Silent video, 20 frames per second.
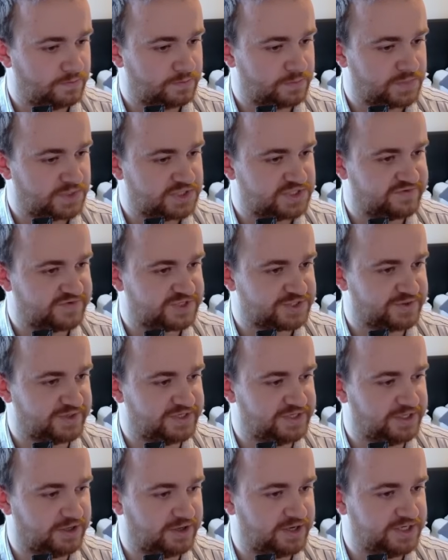Because if I
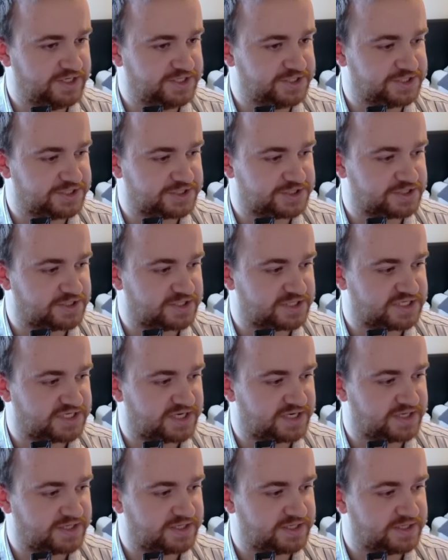swing 9, he's just going to
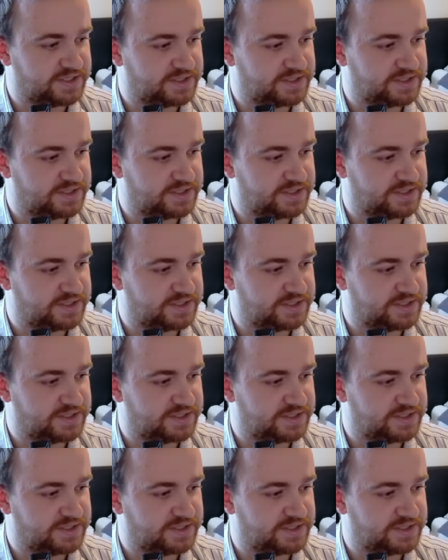take.